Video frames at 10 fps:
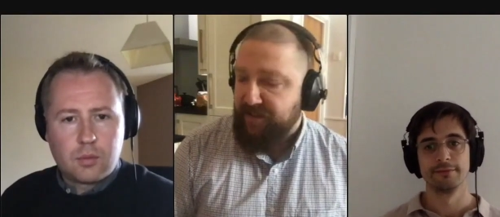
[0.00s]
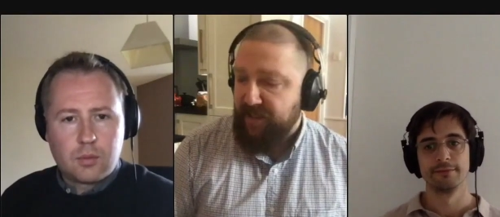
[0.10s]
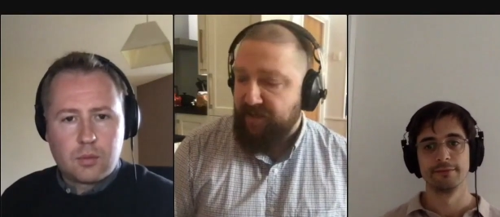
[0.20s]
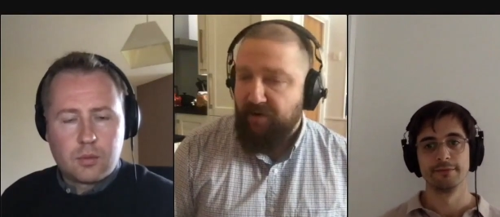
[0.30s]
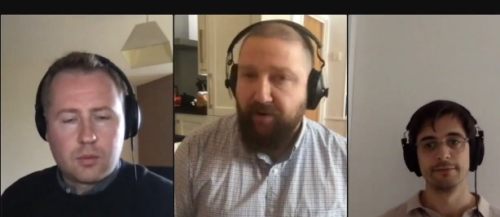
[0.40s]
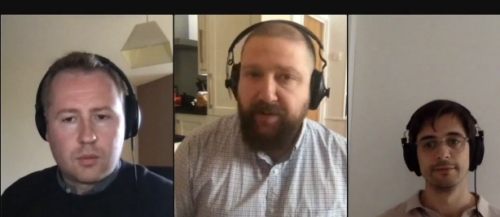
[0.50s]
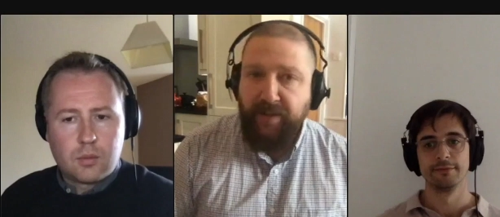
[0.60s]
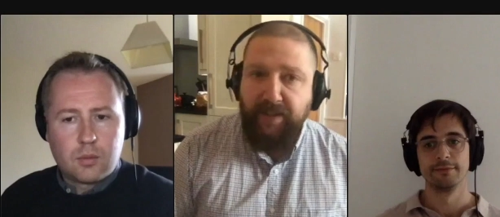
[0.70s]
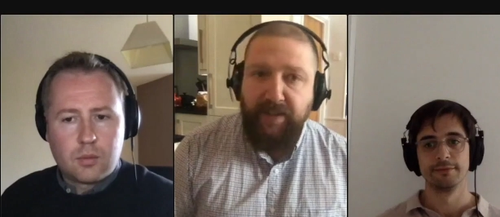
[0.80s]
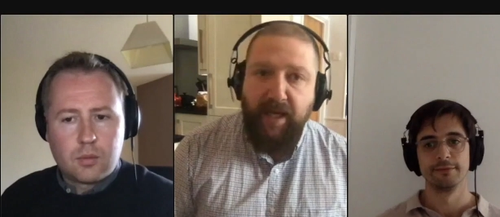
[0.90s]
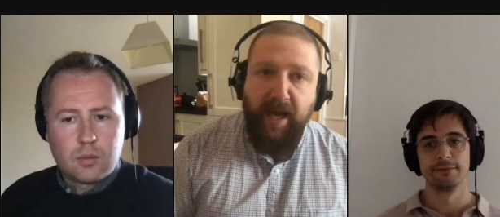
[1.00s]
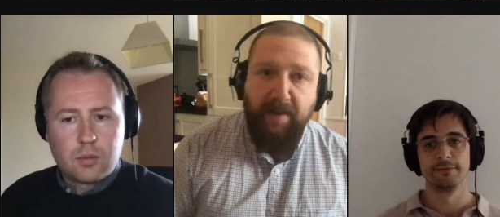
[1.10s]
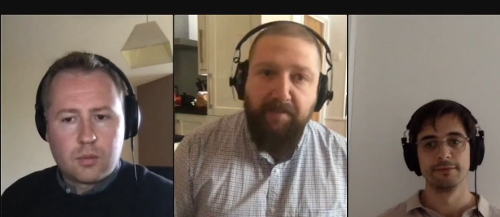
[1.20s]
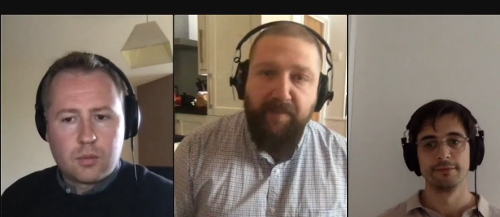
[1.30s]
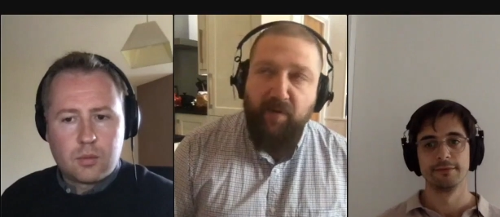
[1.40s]
Speaker 1: earlier on,
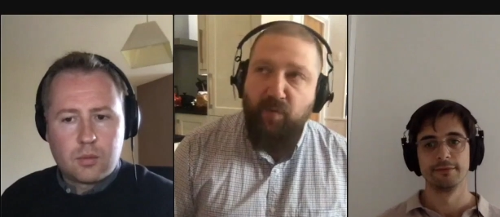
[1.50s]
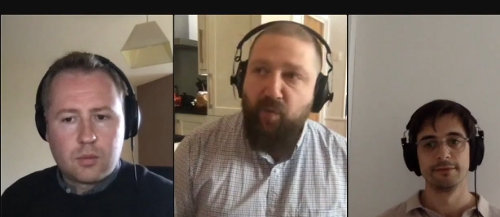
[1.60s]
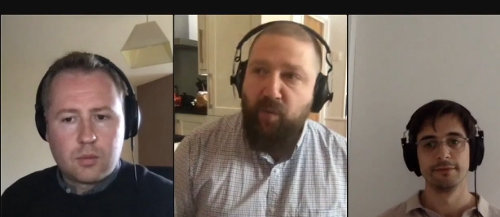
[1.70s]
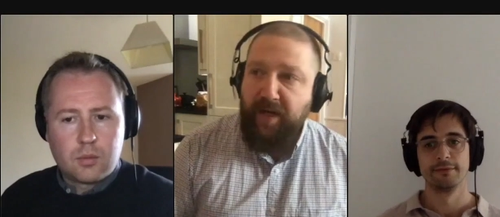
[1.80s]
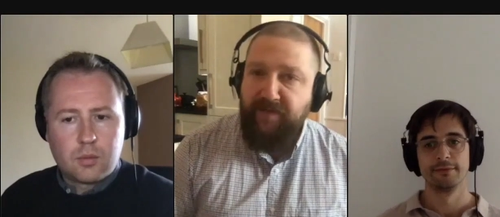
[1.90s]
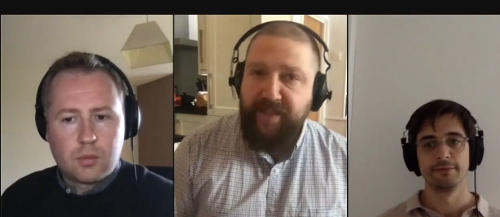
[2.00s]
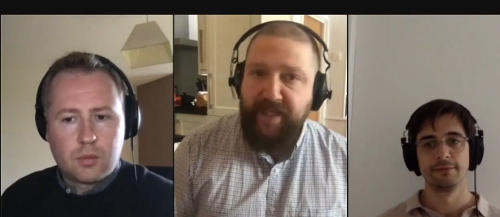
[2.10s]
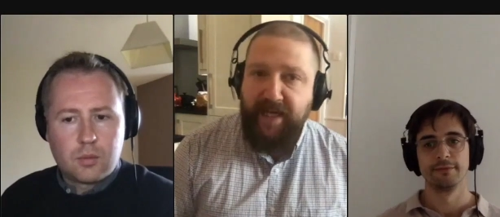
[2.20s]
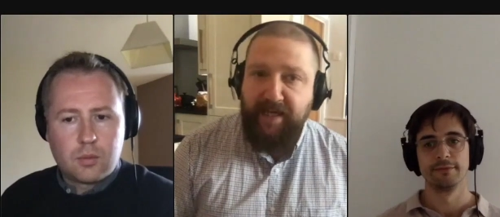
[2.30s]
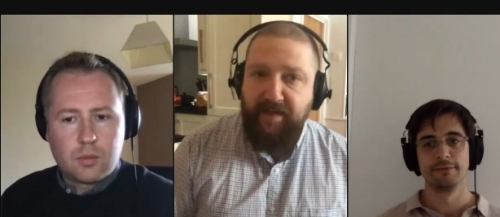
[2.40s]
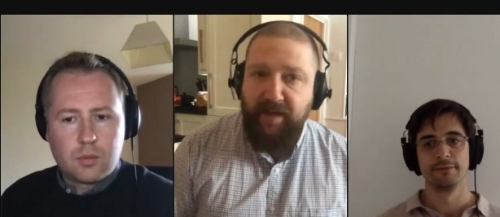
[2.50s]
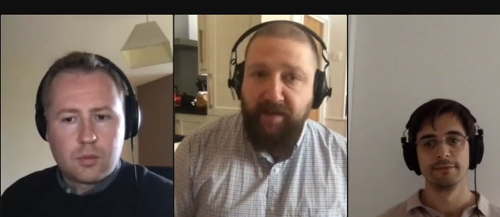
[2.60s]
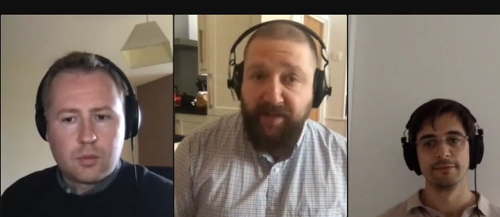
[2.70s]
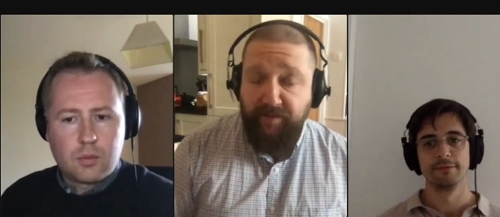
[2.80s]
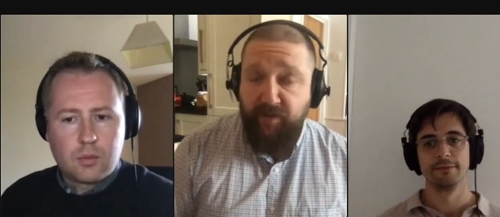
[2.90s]
we've seen,
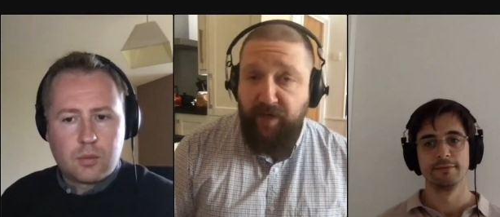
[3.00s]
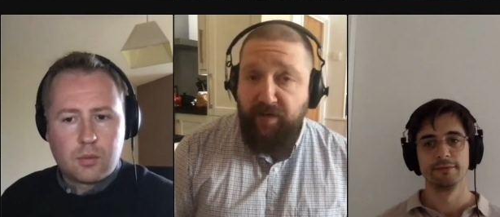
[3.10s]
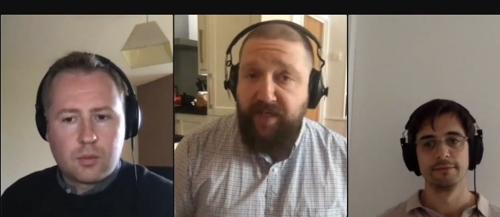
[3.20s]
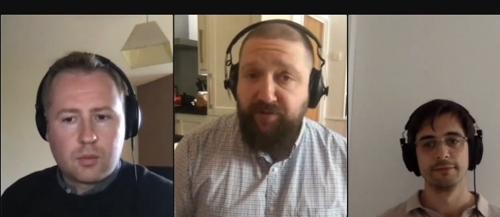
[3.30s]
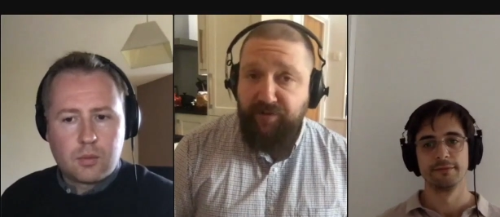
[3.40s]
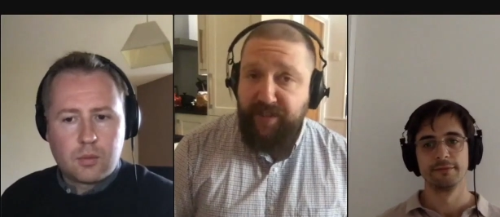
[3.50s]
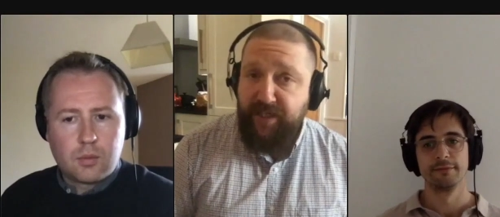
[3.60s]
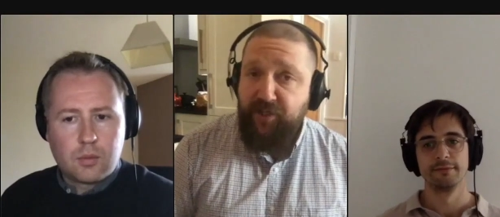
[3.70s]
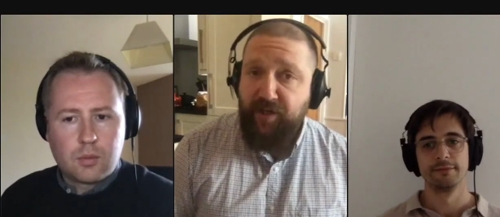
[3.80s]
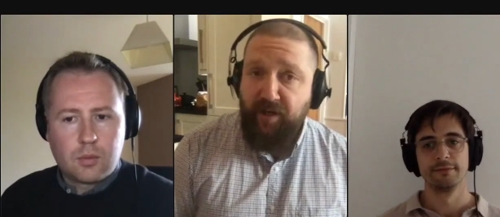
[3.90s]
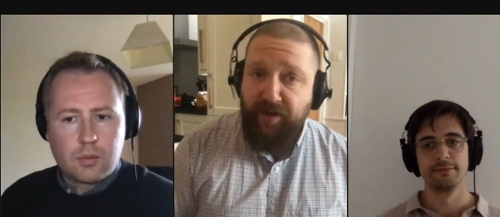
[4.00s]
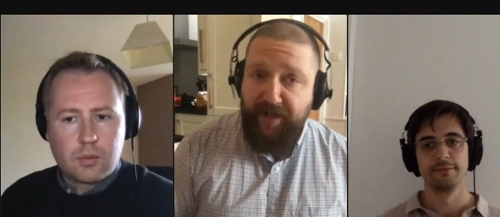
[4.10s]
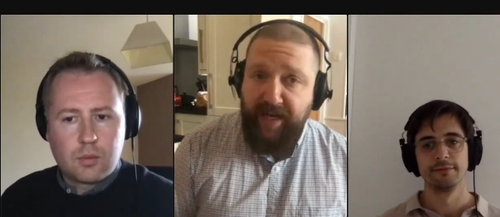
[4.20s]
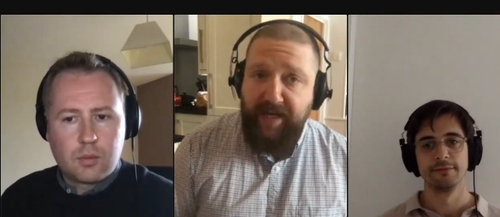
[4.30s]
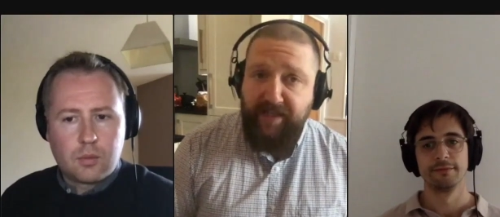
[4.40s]
so if you're using traditional
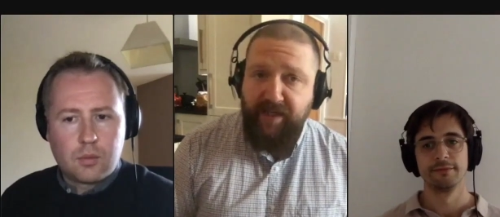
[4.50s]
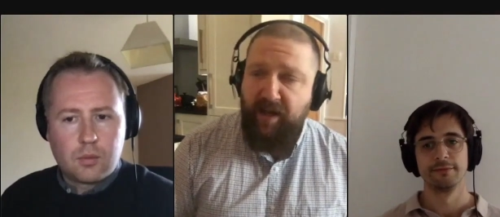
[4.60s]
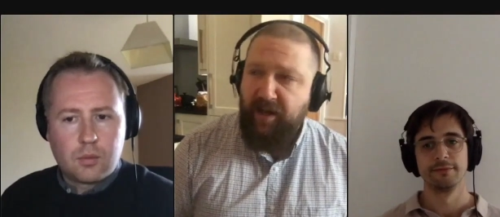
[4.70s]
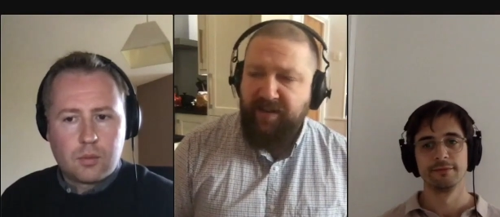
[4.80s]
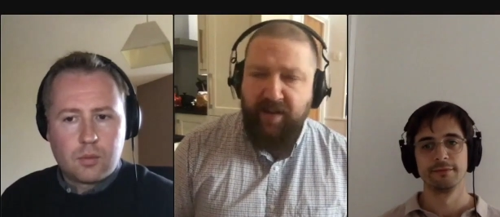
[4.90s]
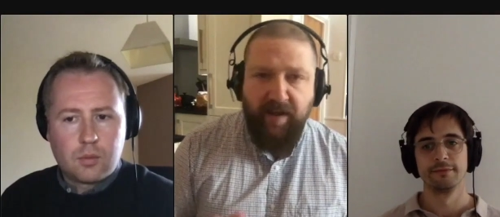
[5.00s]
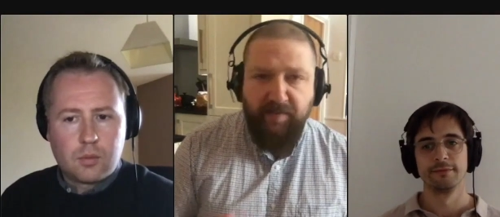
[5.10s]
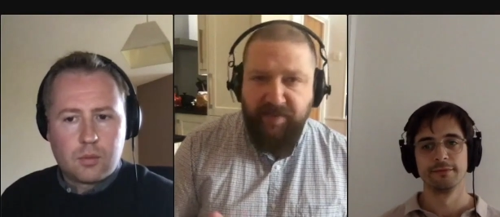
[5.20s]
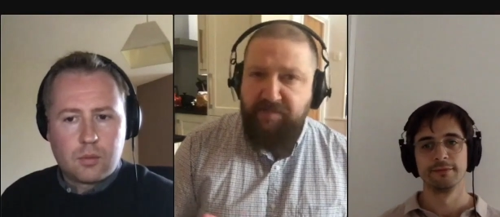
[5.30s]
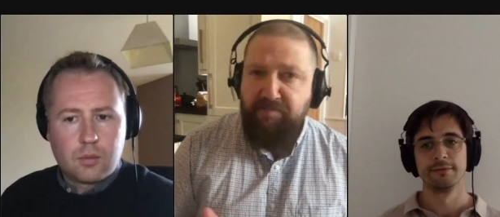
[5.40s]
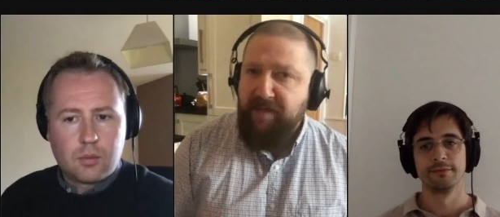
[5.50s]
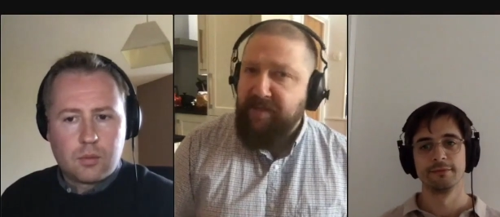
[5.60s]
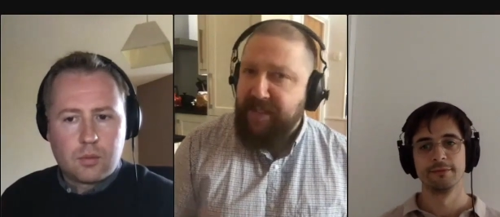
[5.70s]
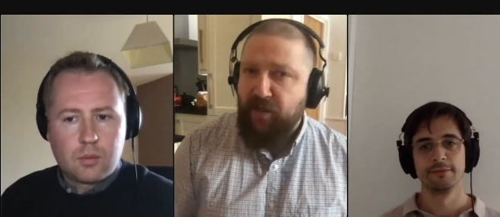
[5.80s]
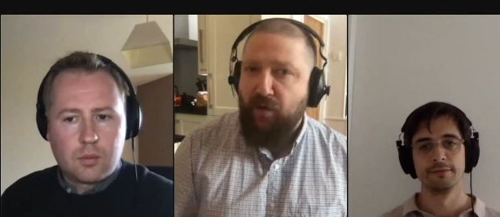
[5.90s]
RDS, and this may be
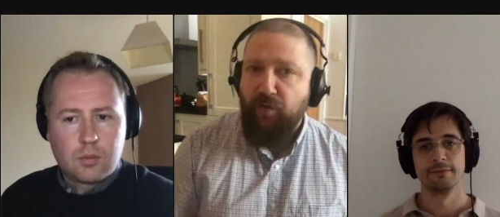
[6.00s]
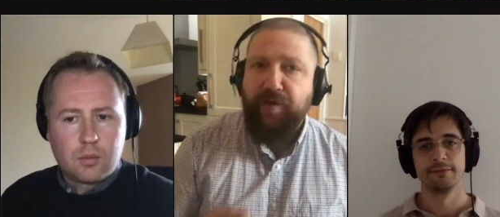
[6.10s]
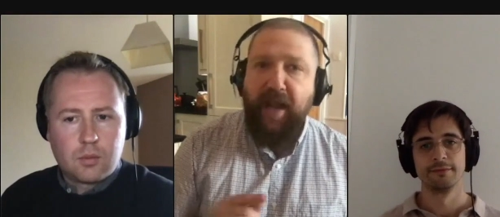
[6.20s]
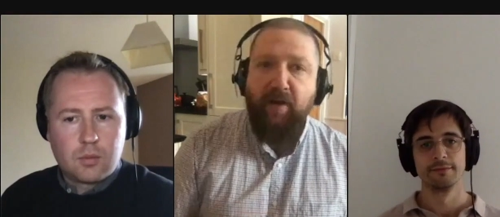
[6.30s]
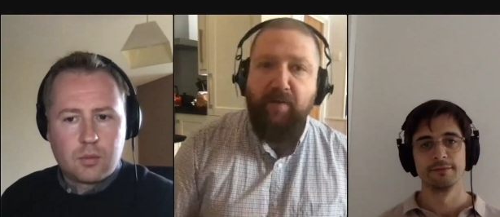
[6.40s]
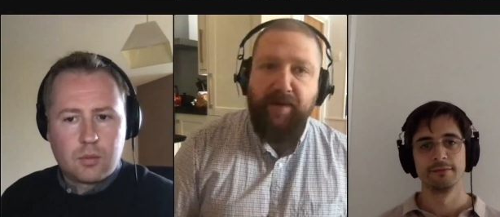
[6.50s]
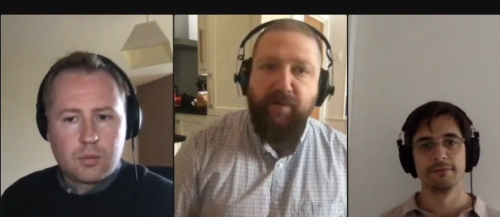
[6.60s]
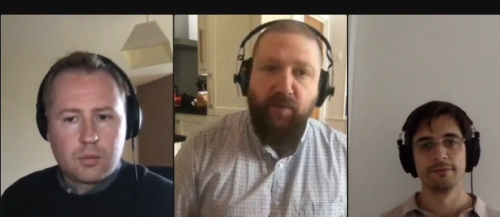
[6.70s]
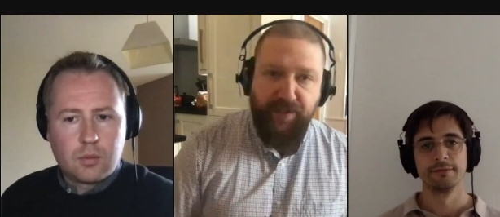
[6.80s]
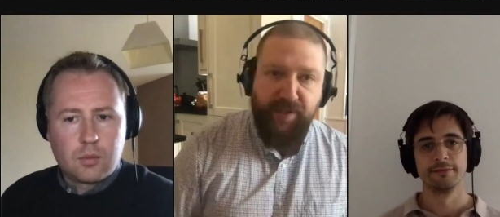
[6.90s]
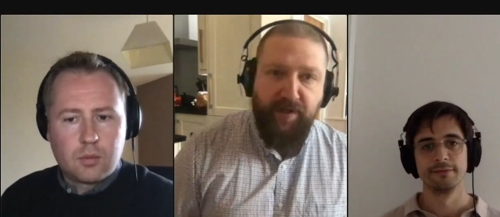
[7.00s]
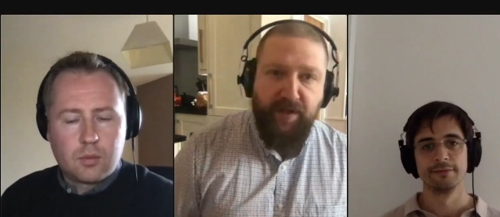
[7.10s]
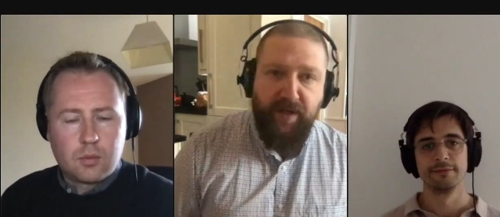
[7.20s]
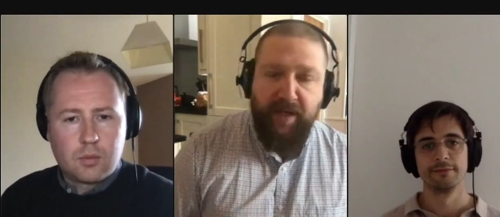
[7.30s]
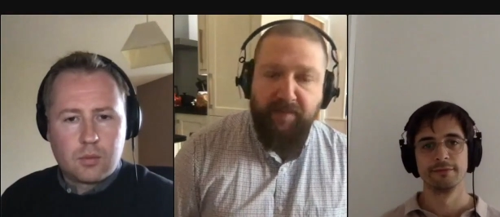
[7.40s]
solved now, but it wasn't
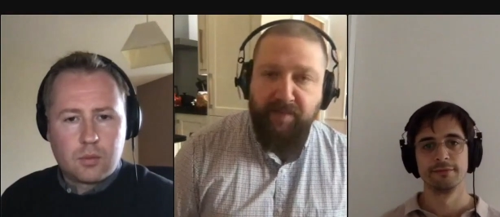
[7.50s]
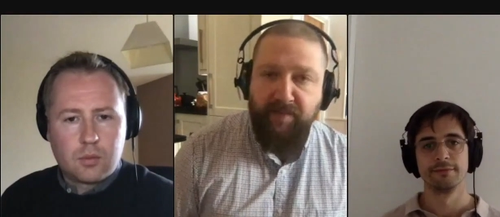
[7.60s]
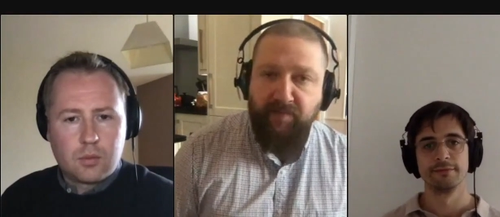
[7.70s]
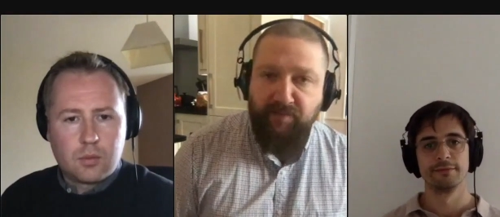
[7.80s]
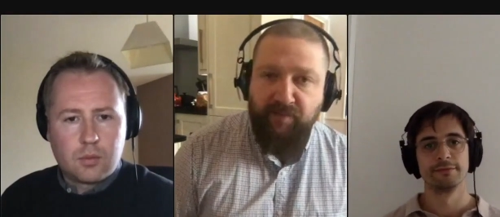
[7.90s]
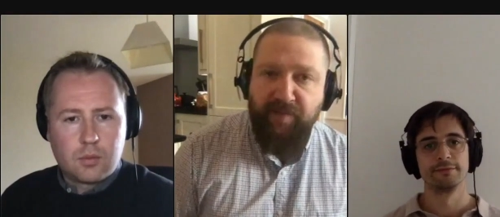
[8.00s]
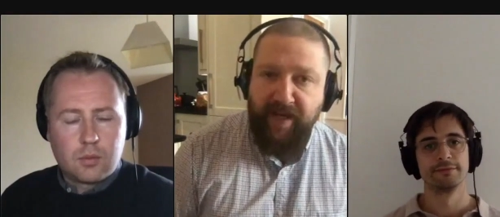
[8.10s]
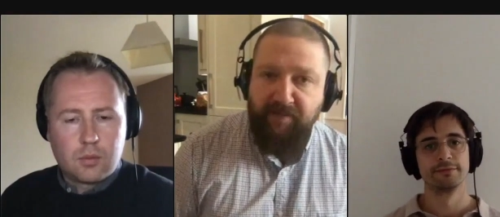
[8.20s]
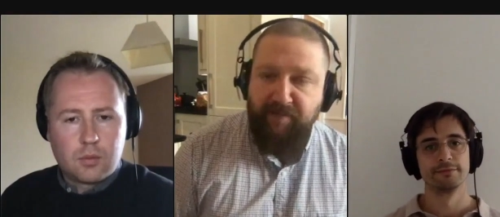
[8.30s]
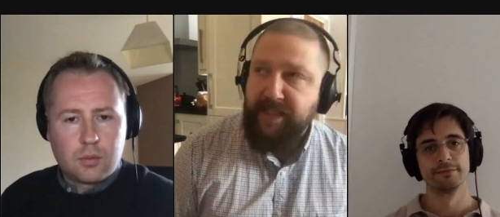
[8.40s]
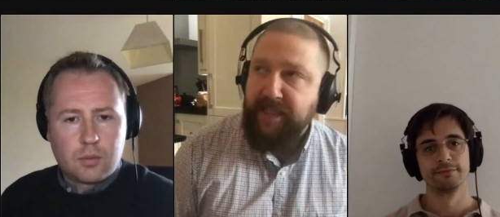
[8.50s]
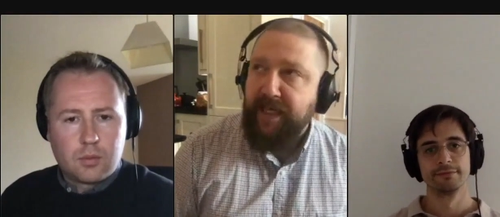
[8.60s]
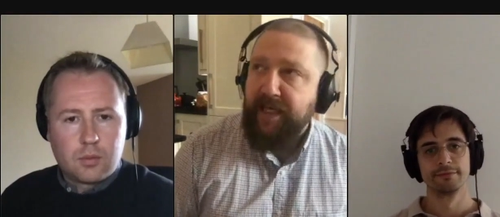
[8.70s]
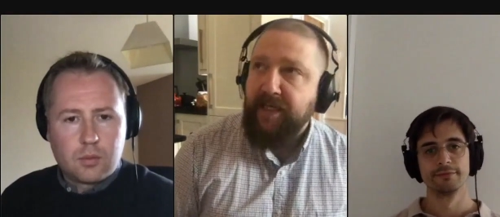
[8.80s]
fairly recently,